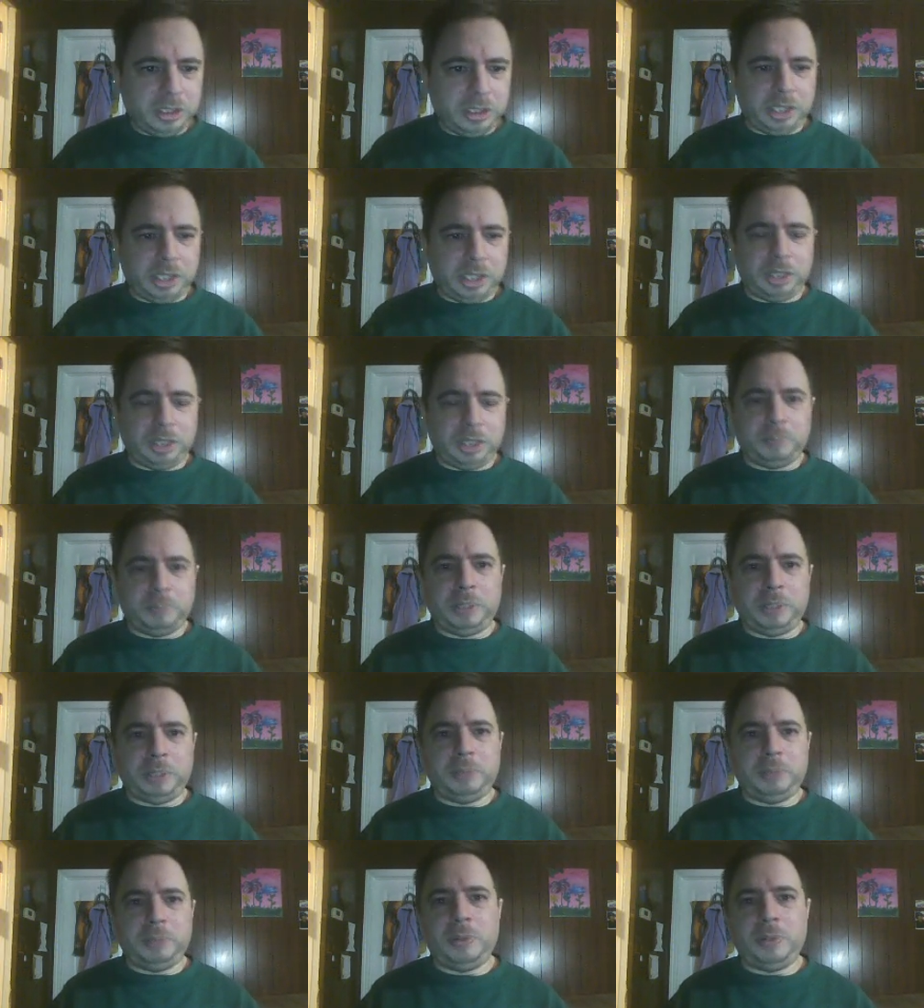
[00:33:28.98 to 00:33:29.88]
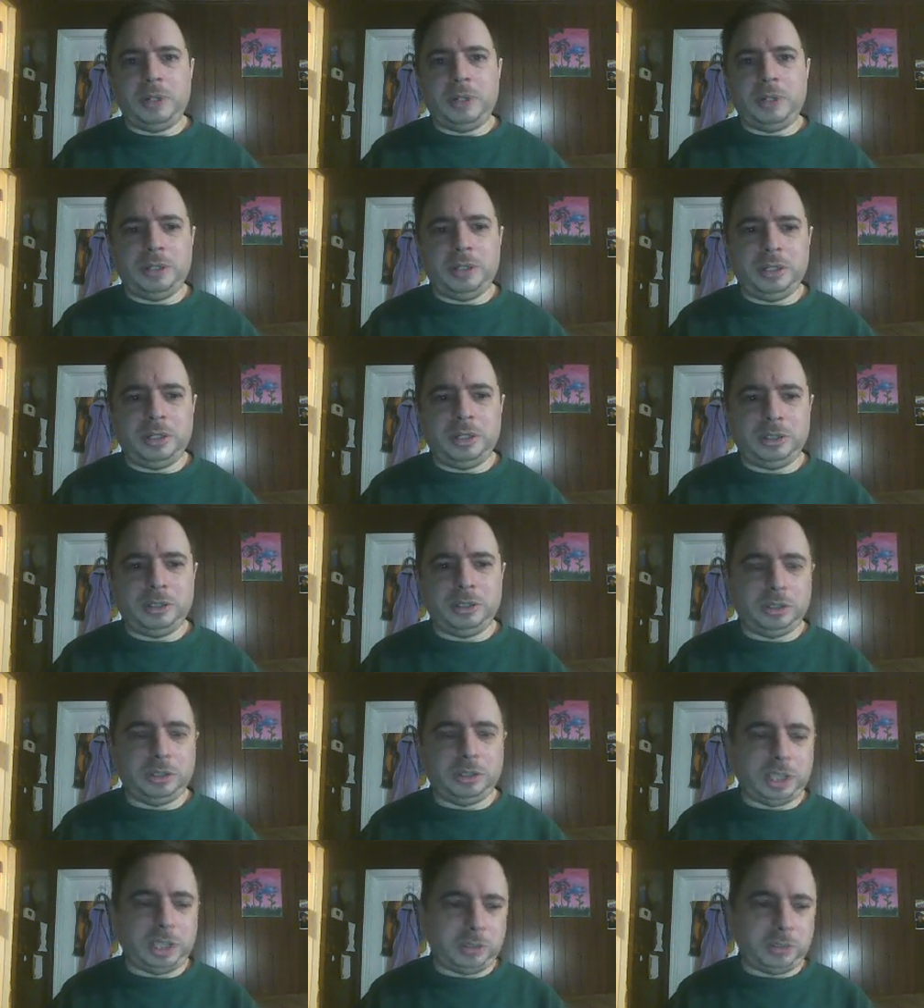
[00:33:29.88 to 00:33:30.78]
And then, and then uh,
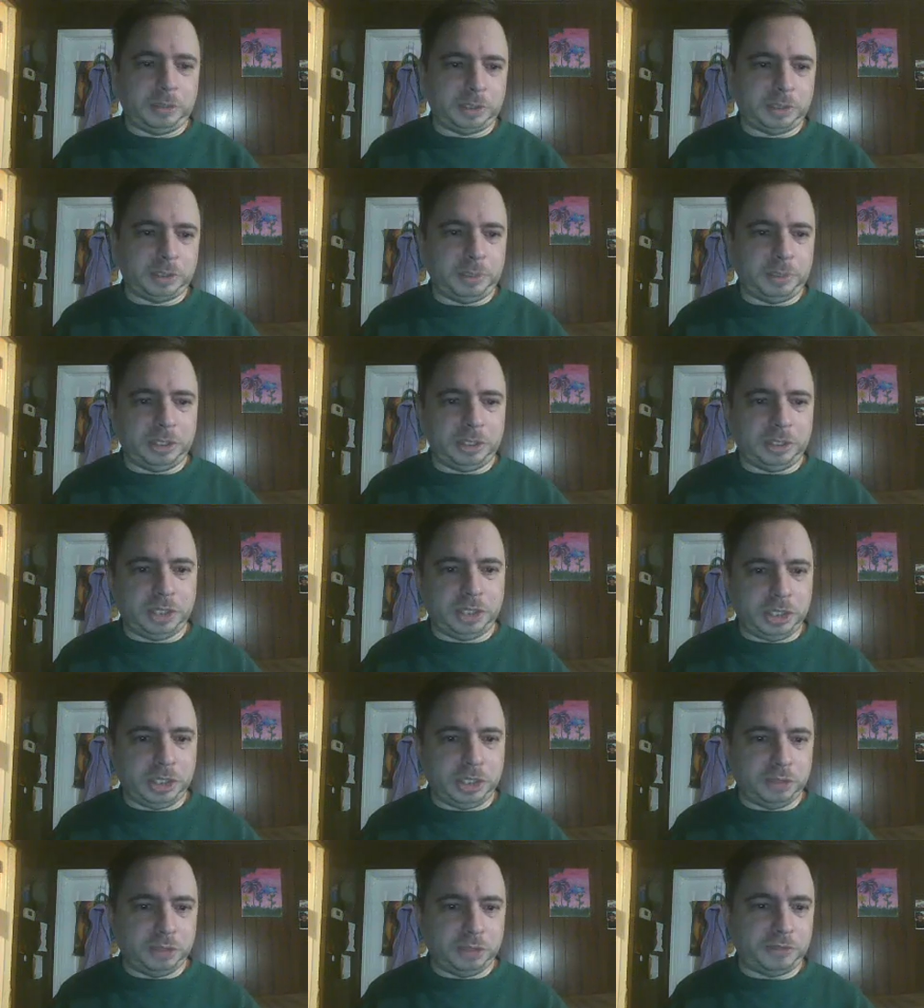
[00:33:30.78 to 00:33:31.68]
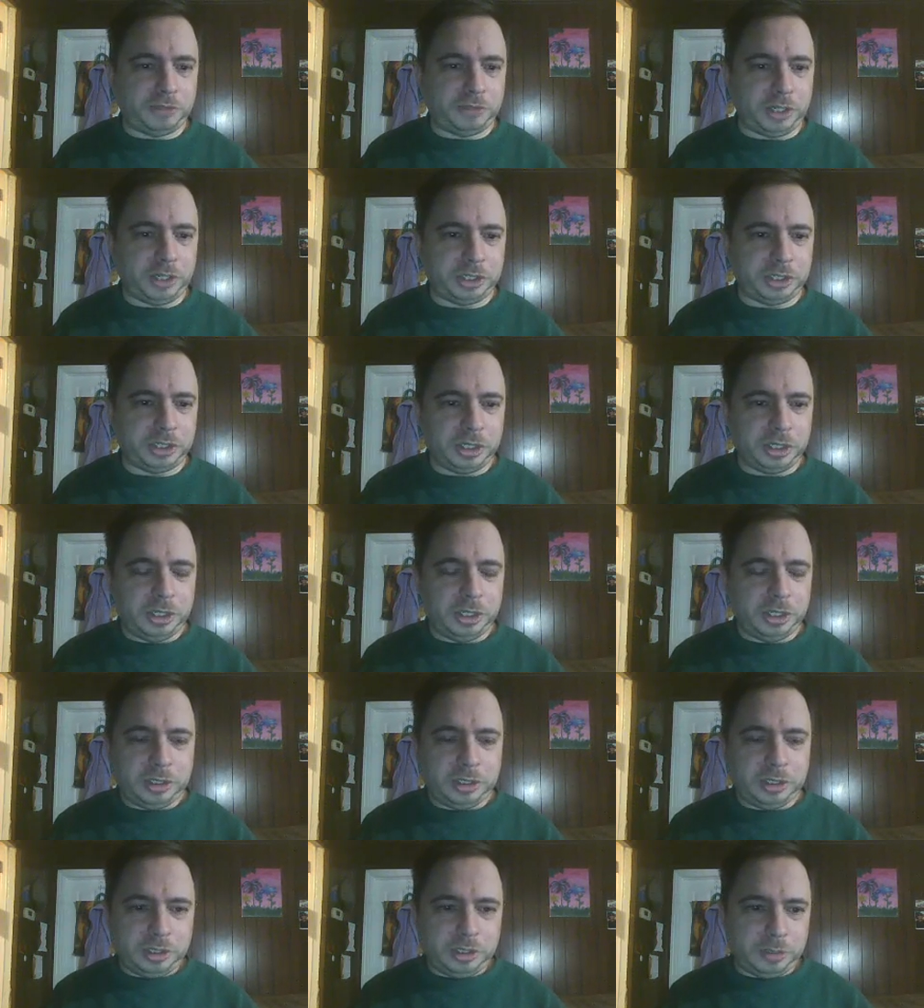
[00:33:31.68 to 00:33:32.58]
looked like it was gonna be a DQ finish,
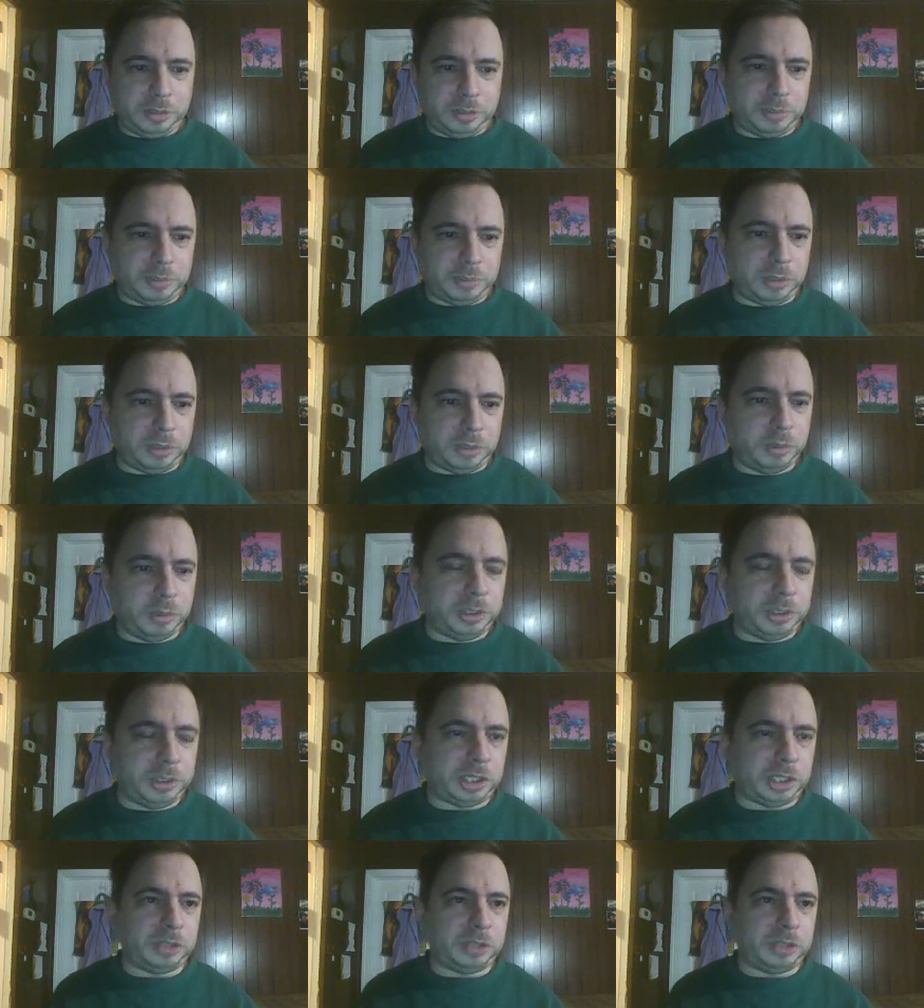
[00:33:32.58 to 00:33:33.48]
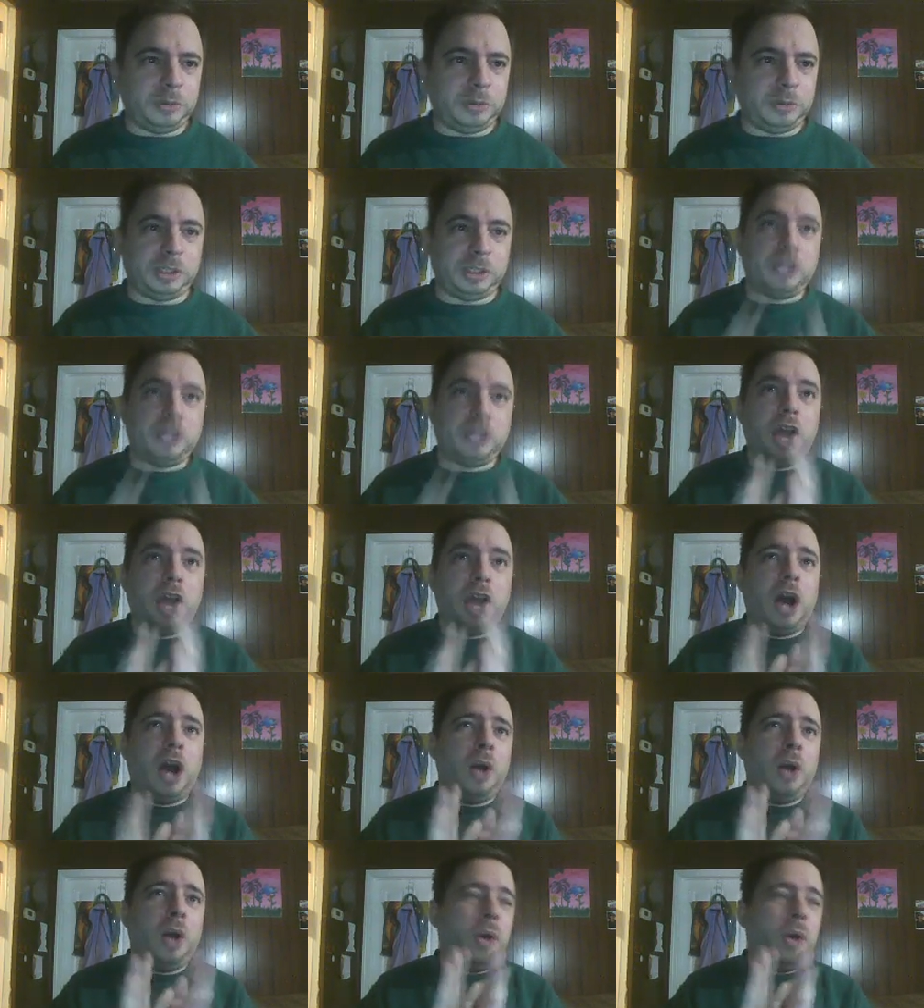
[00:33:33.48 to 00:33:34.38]
but uh, Willie's like, Willie's like,
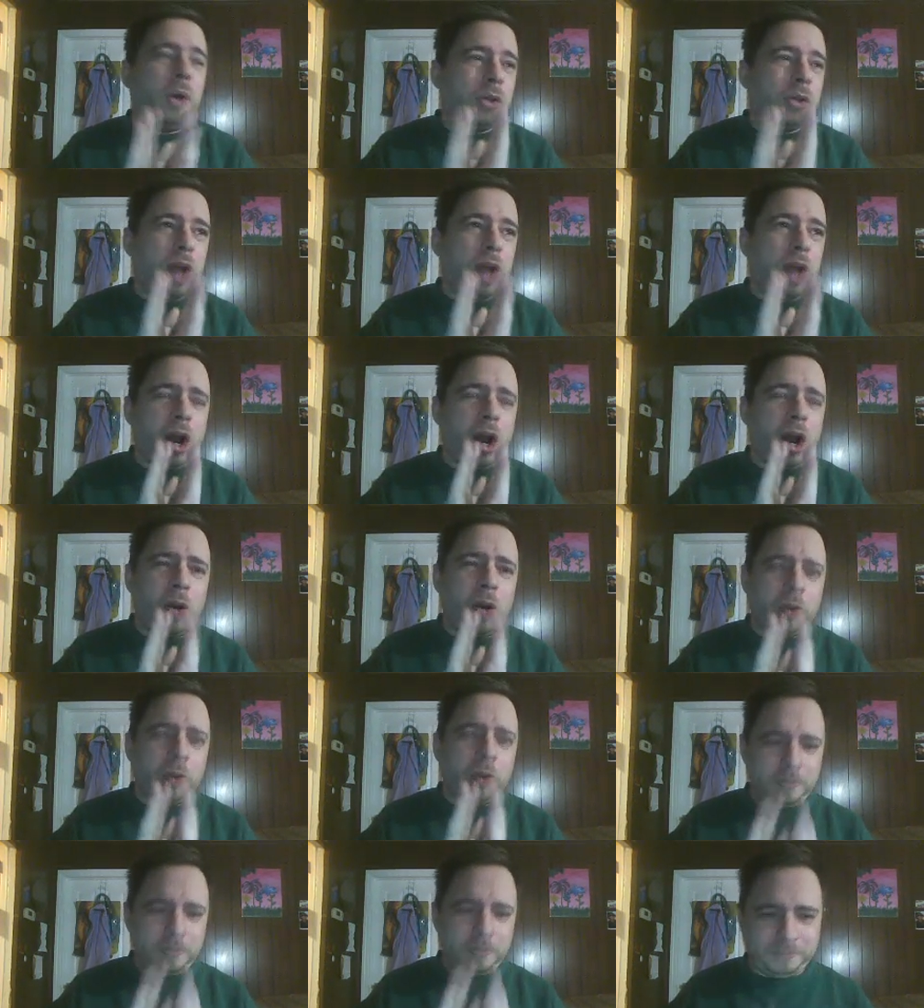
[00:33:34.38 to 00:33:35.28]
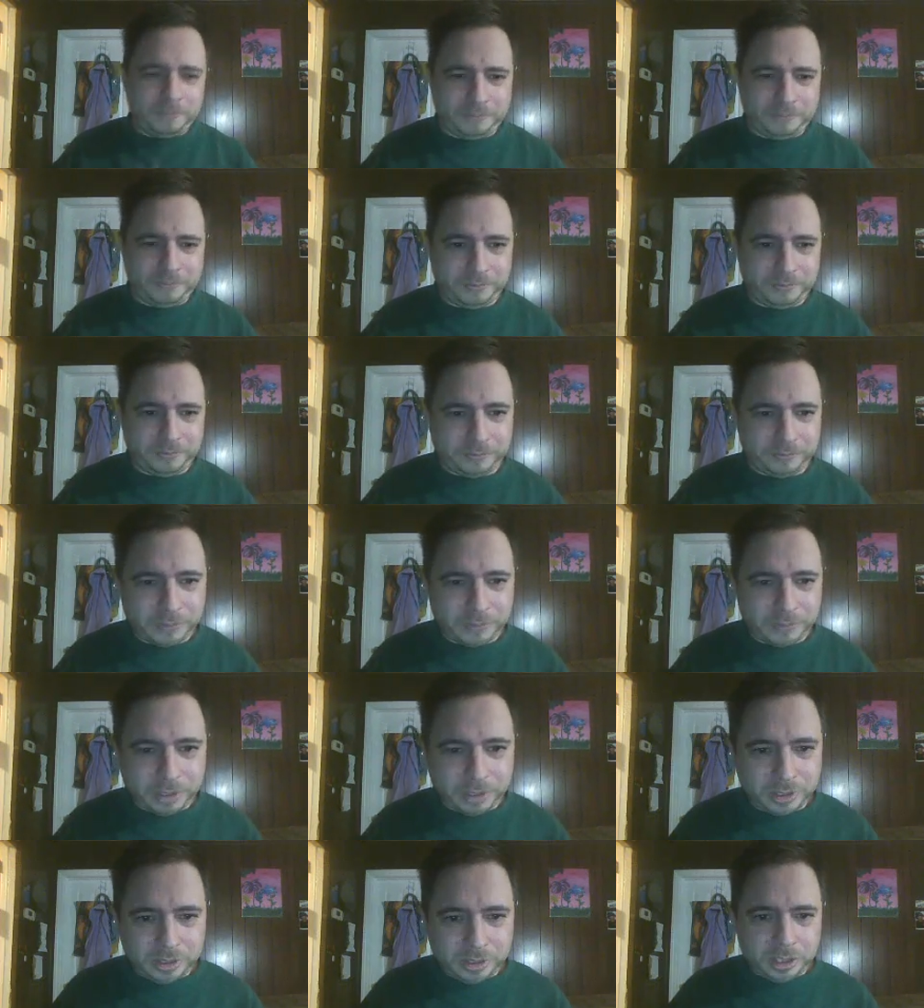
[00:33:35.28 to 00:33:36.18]
no, no,
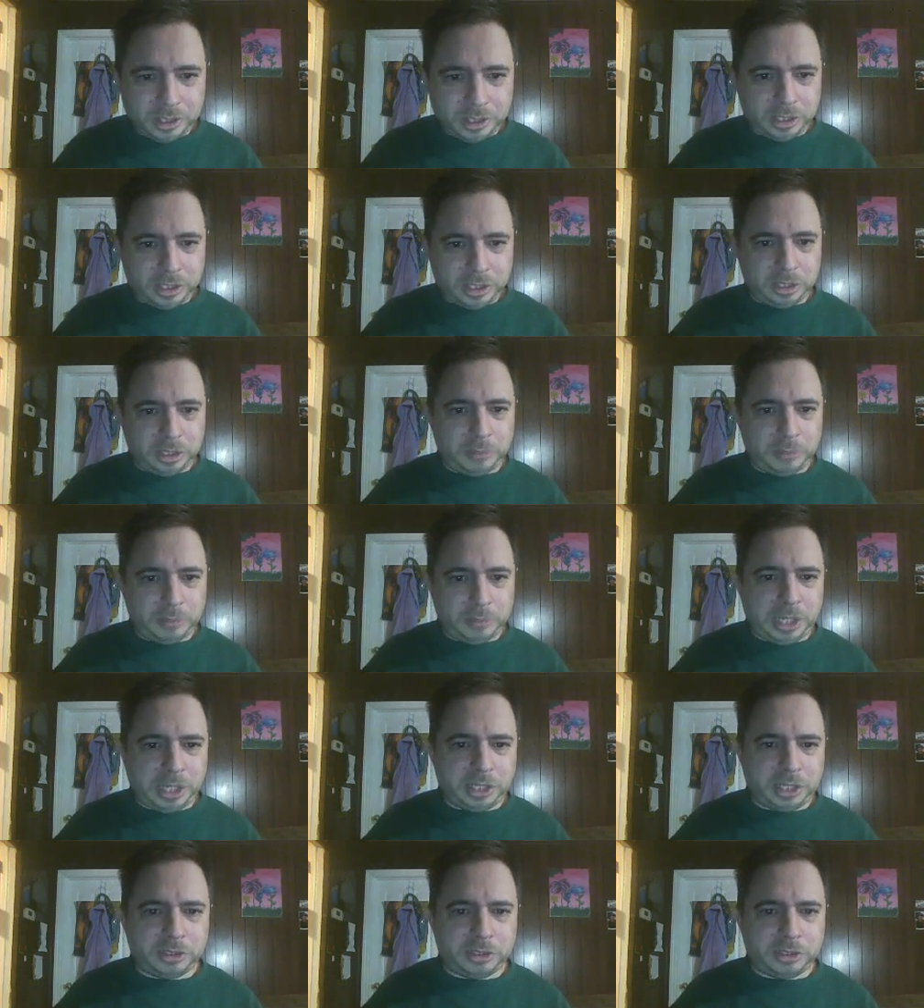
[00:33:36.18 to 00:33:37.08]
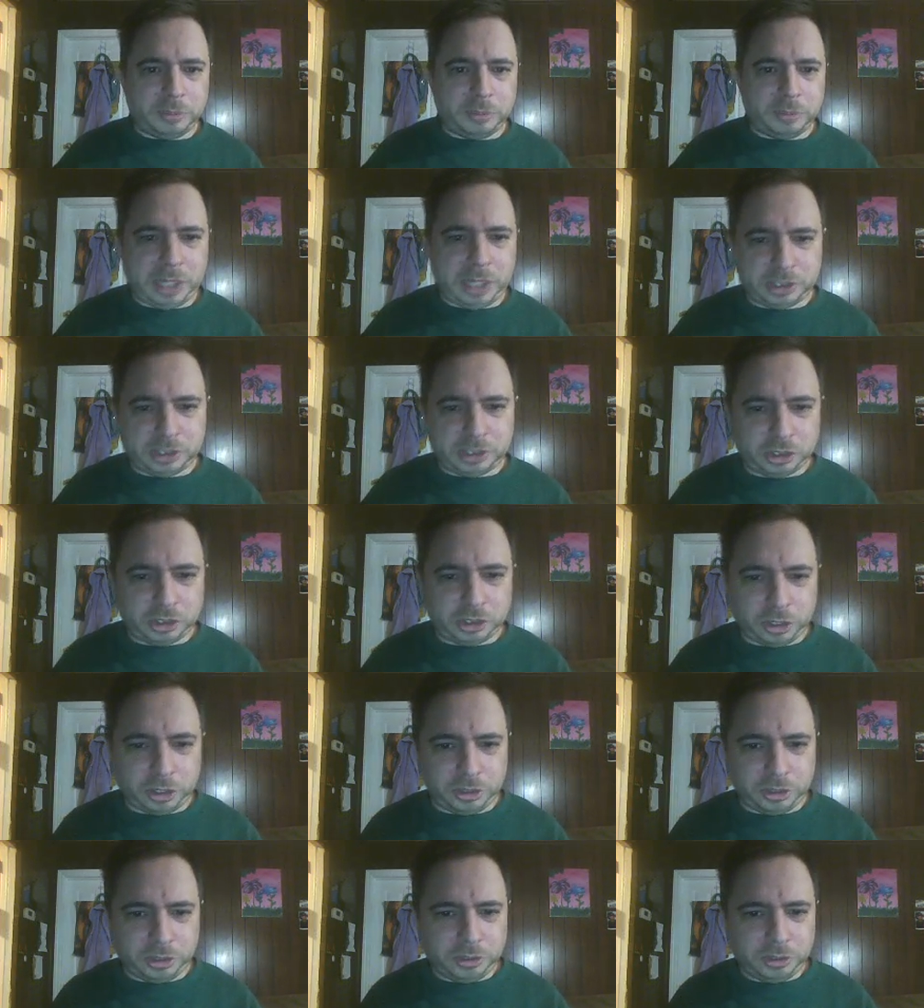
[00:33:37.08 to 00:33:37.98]
then Mack hits the Mack
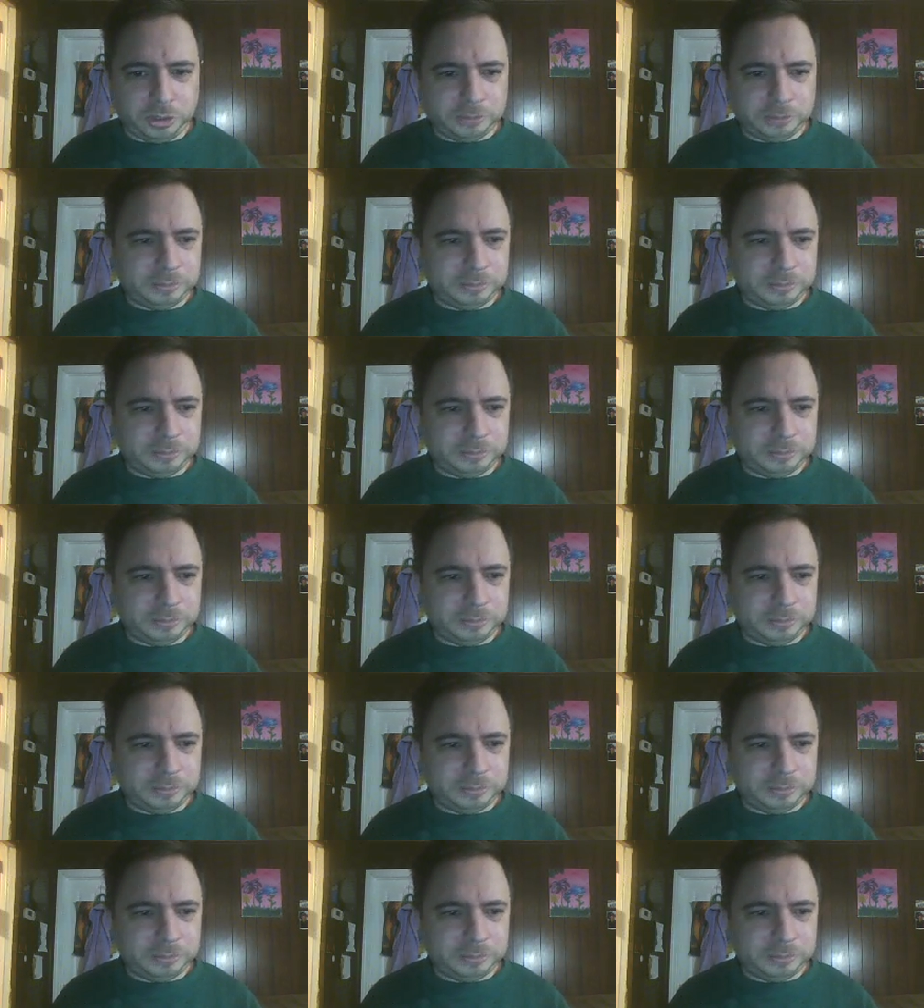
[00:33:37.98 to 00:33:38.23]
Stunner.